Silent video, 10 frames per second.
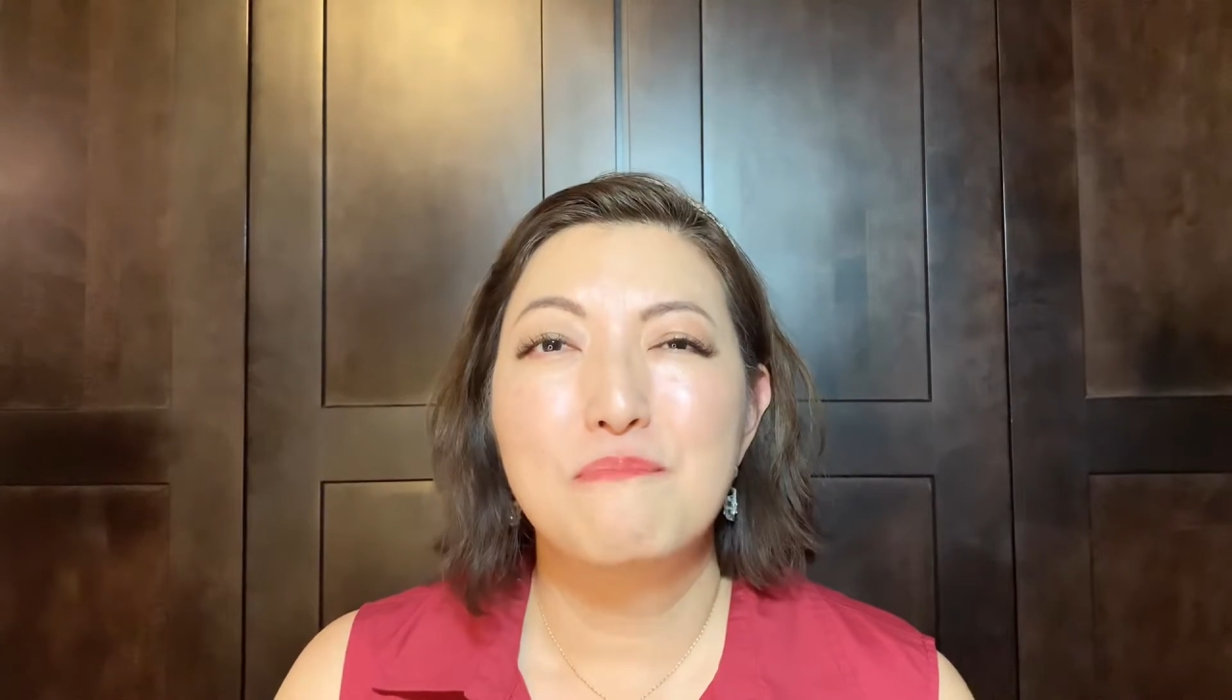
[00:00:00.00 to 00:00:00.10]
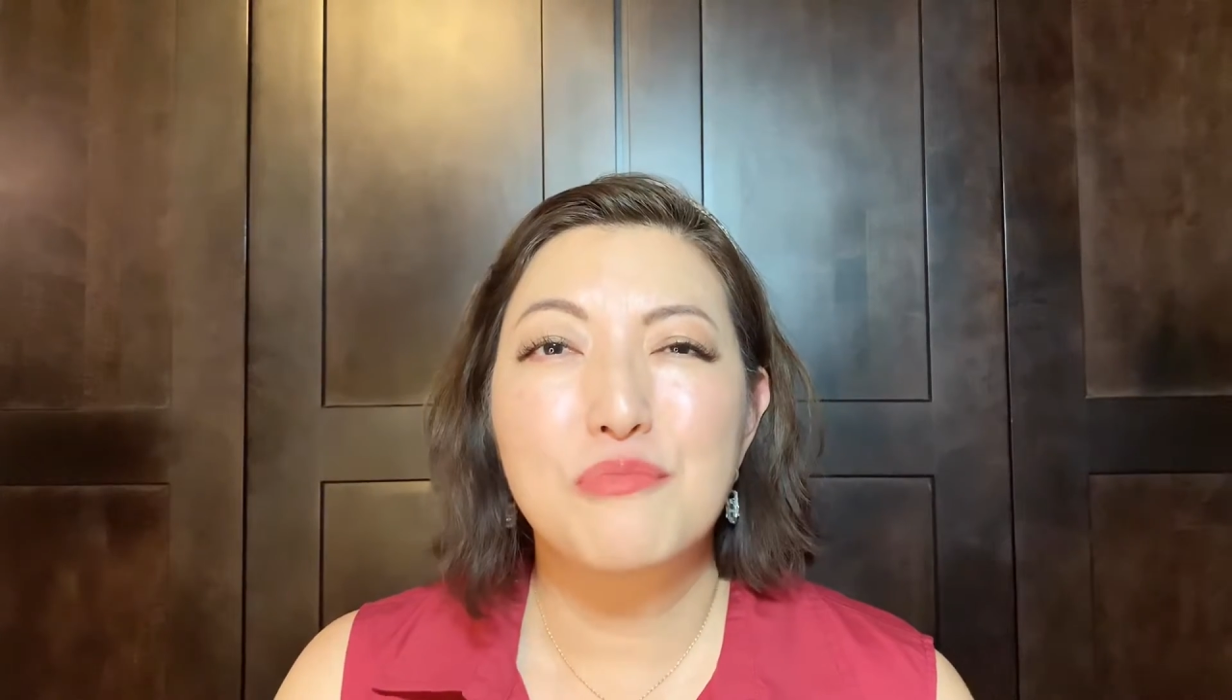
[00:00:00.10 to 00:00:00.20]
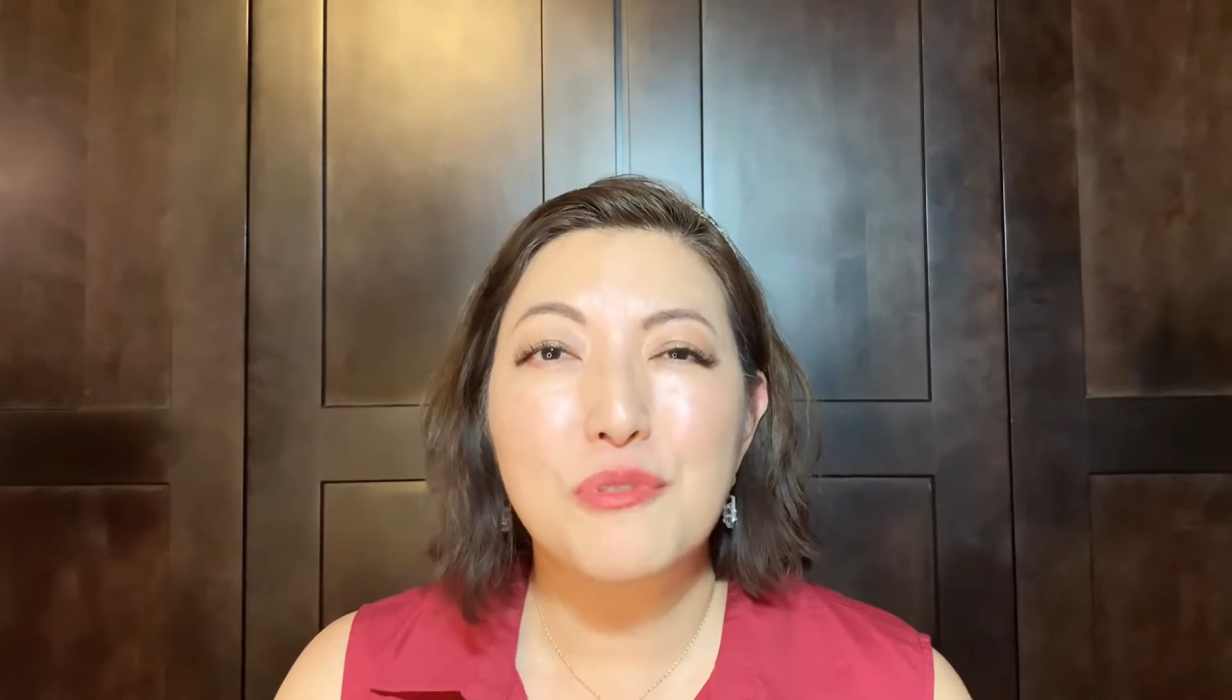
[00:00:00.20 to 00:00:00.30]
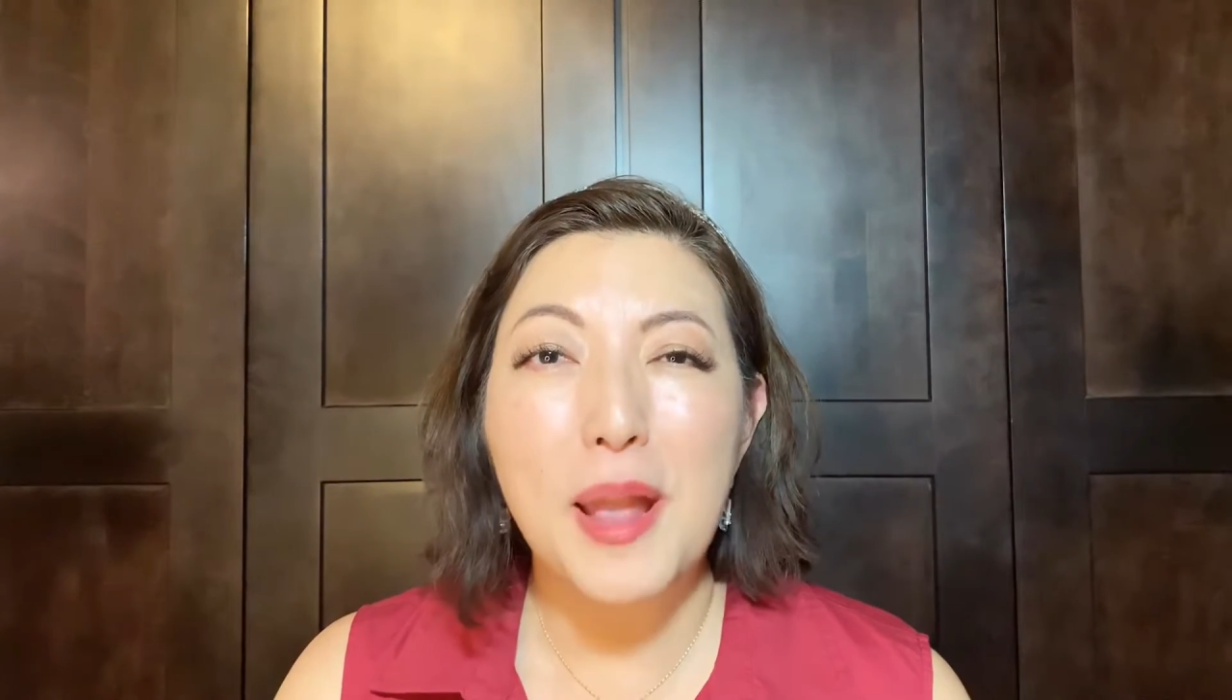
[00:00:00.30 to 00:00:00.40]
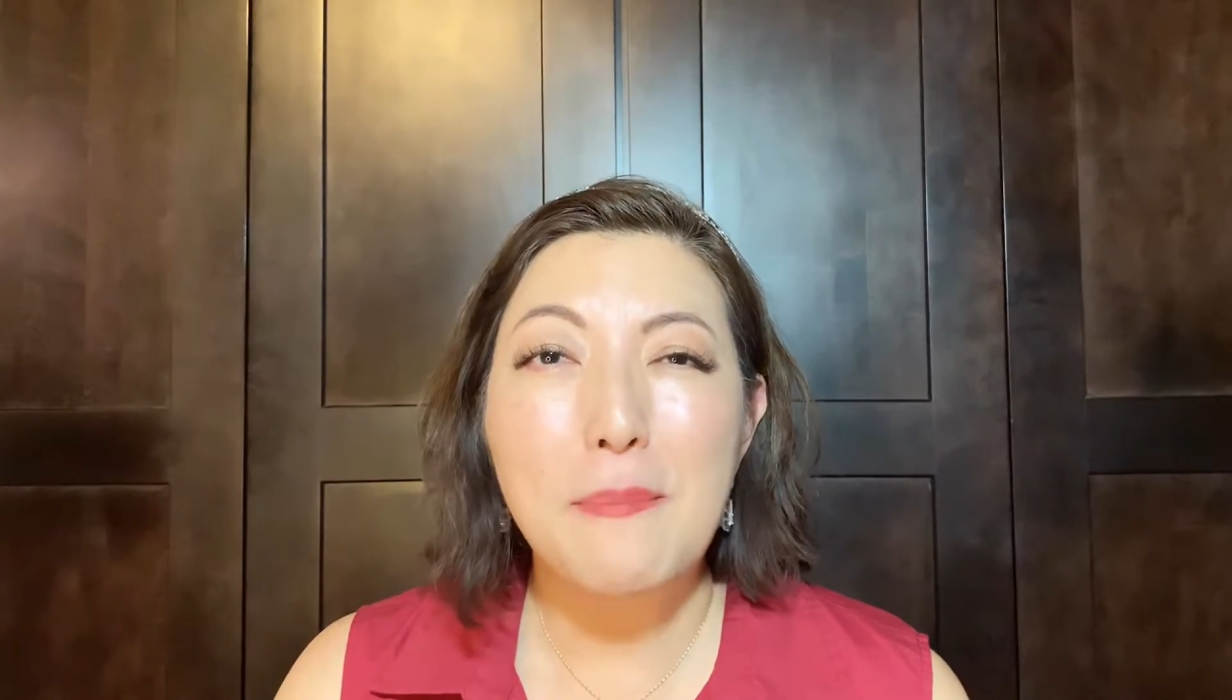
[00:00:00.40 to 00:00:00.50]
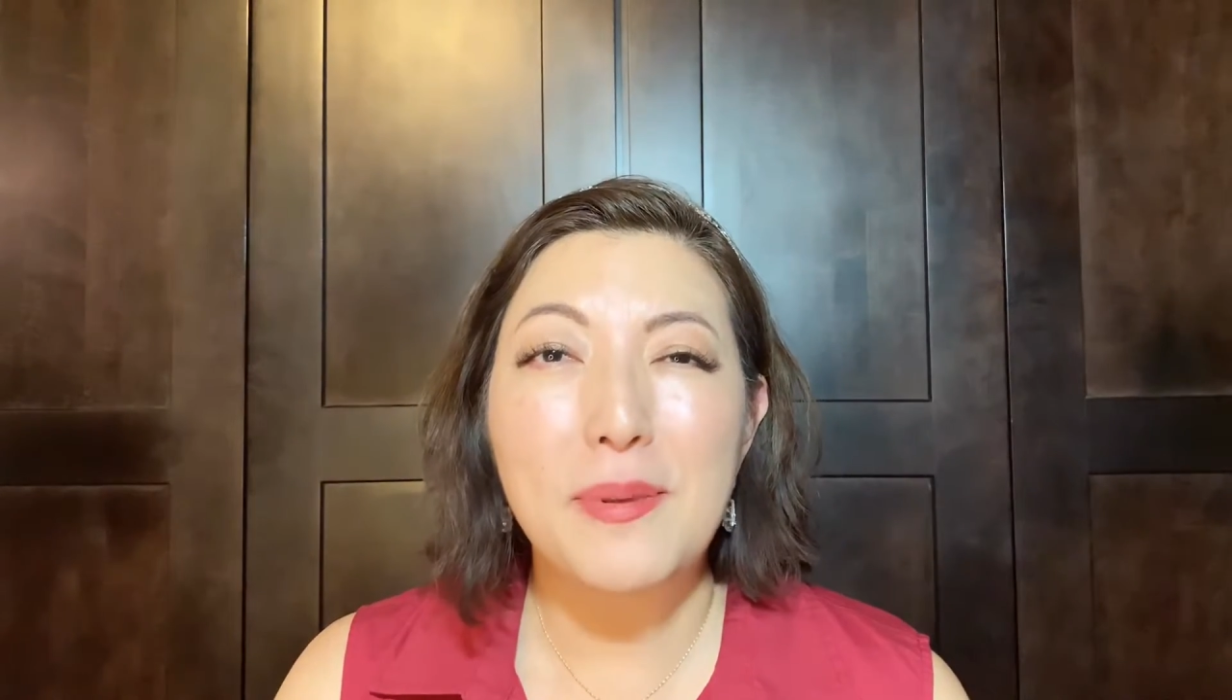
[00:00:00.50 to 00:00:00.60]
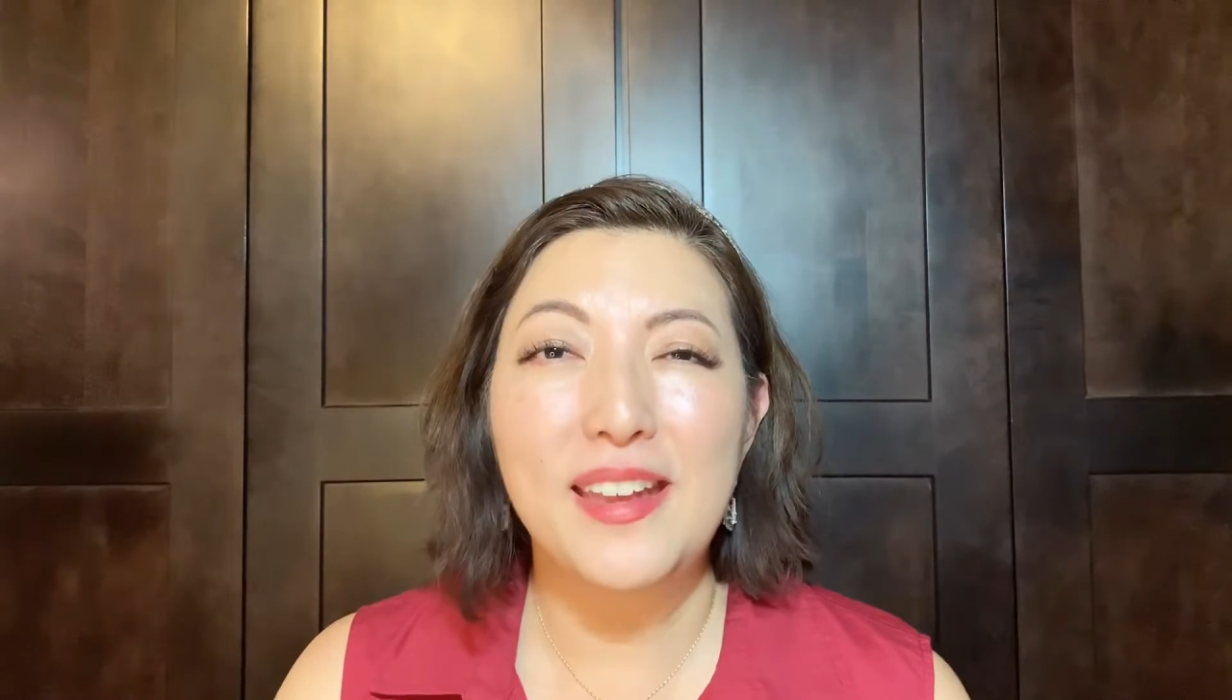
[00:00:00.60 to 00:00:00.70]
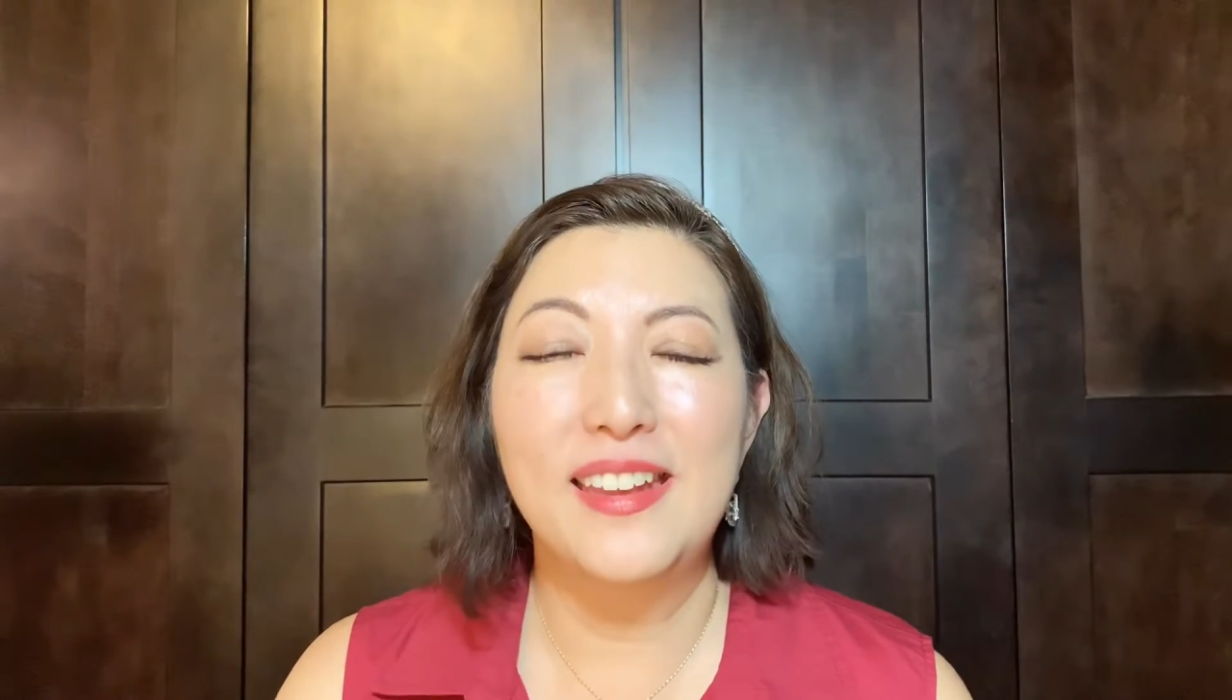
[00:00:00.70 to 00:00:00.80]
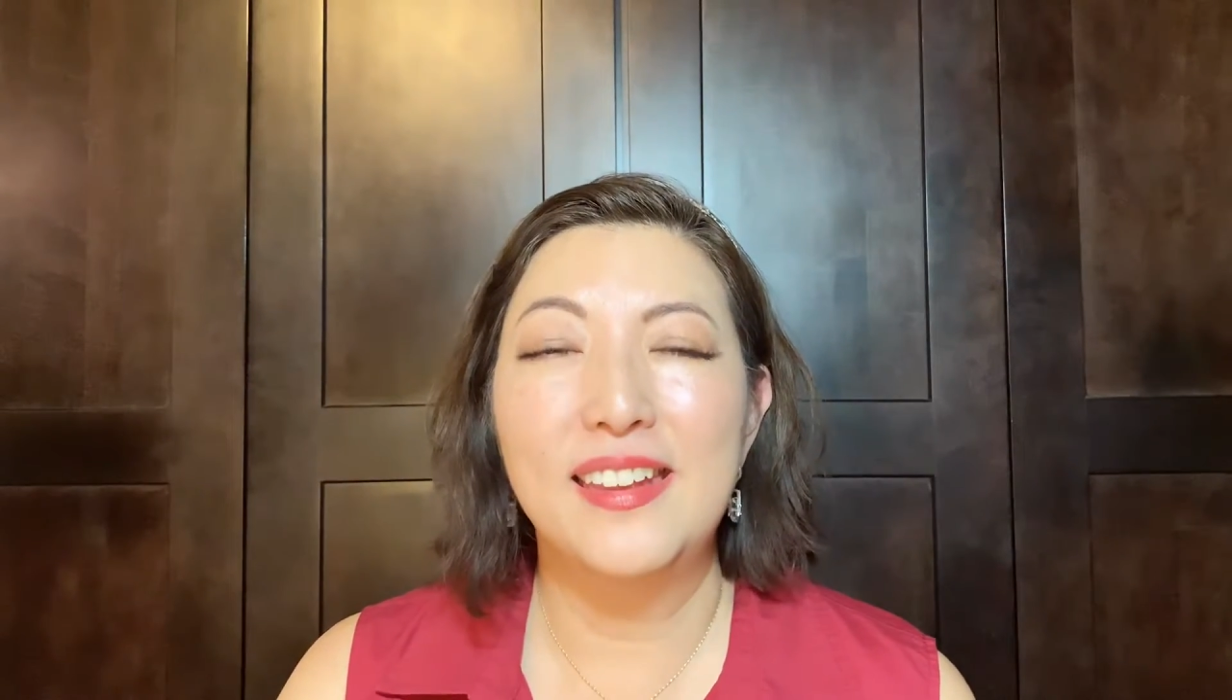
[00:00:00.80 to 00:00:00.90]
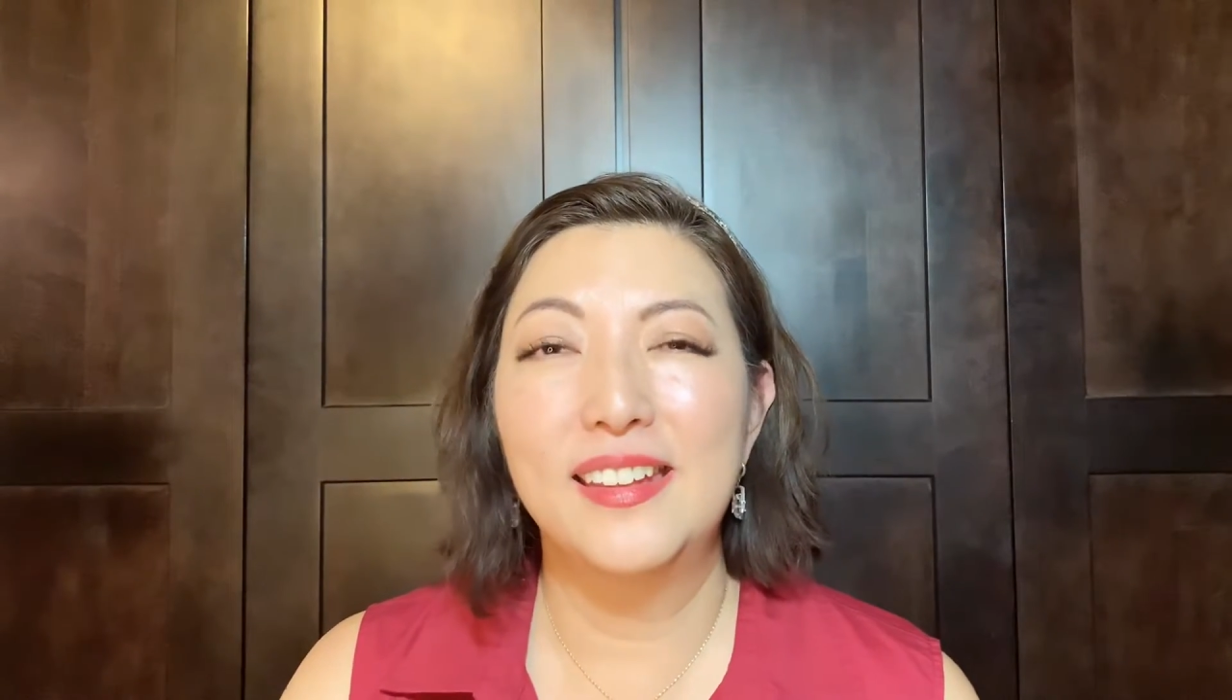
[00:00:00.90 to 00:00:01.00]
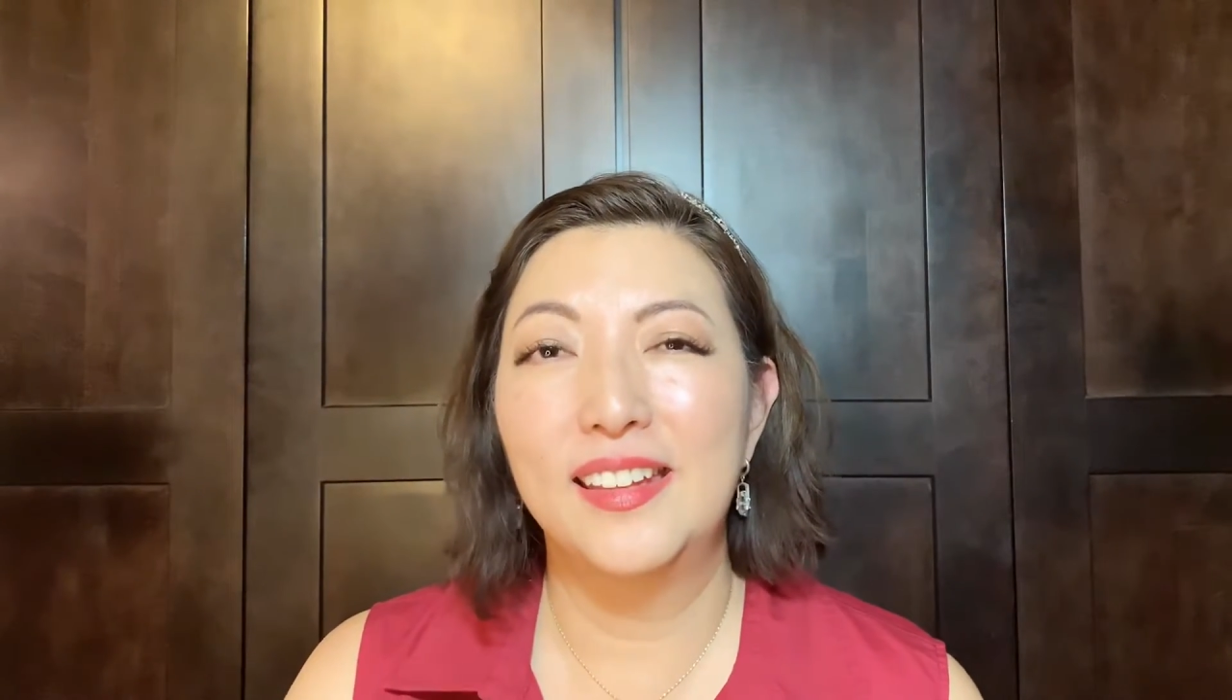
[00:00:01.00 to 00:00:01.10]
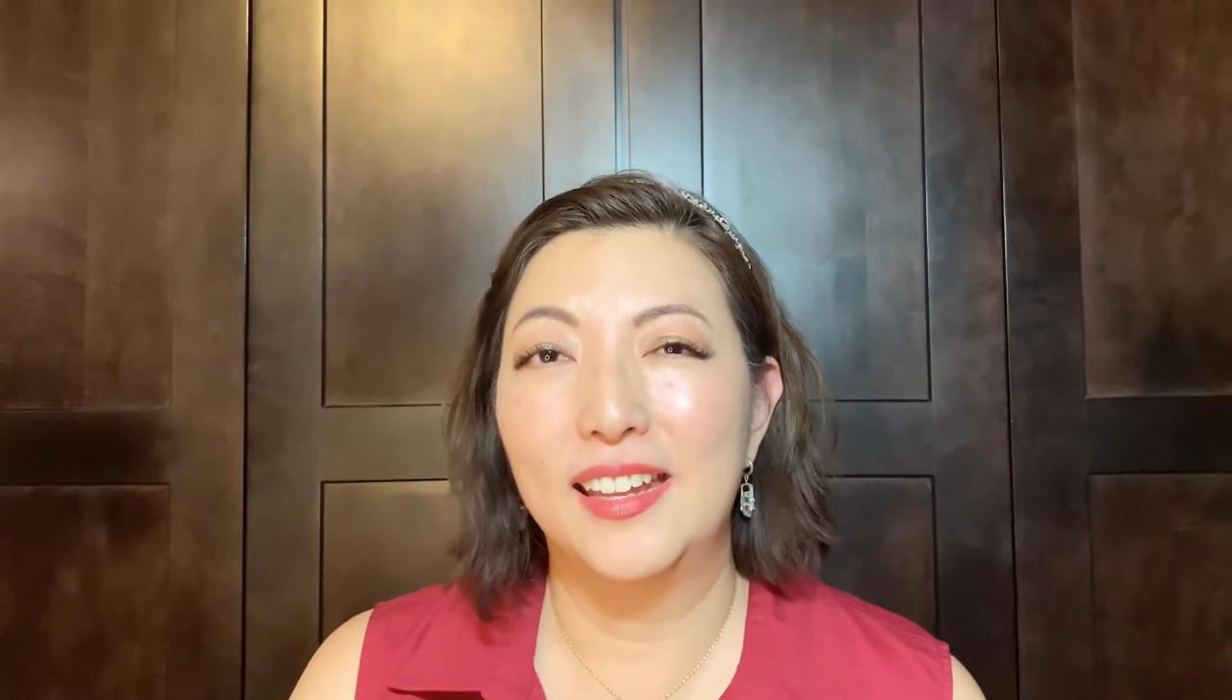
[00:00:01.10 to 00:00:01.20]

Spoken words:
prepping